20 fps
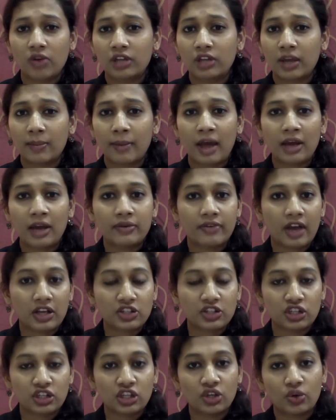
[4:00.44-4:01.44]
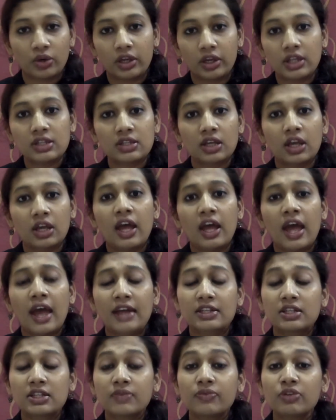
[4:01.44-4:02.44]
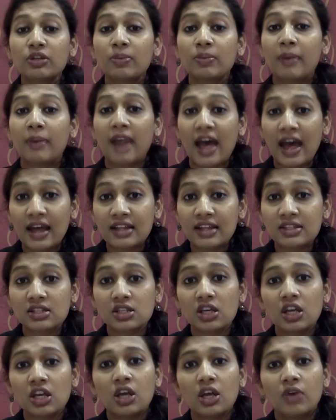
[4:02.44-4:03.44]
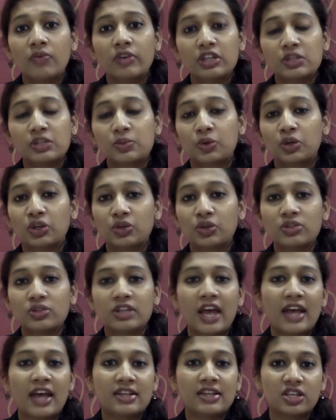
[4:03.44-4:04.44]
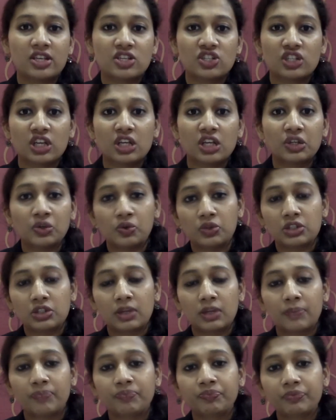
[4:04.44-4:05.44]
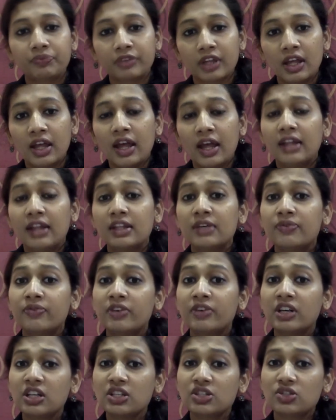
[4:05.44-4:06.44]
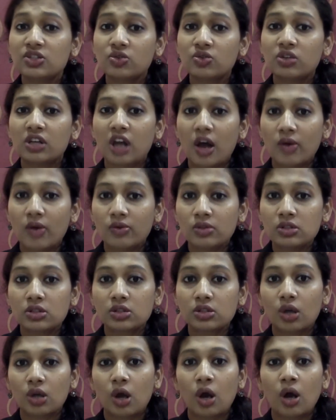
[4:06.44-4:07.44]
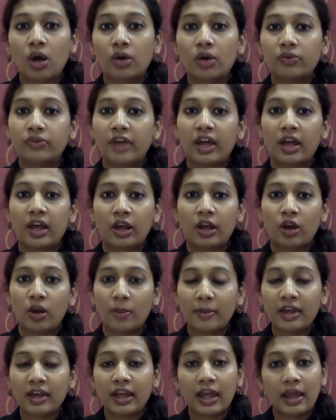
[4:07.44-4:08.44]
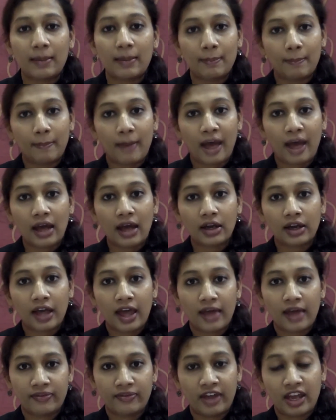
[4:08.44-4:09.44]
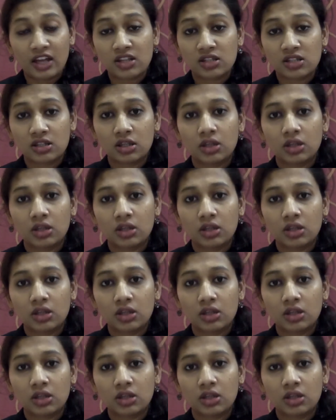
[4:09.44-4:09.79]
their manufacturing units, except for the plants which produced essential goods. The first two rounds of economic impact effects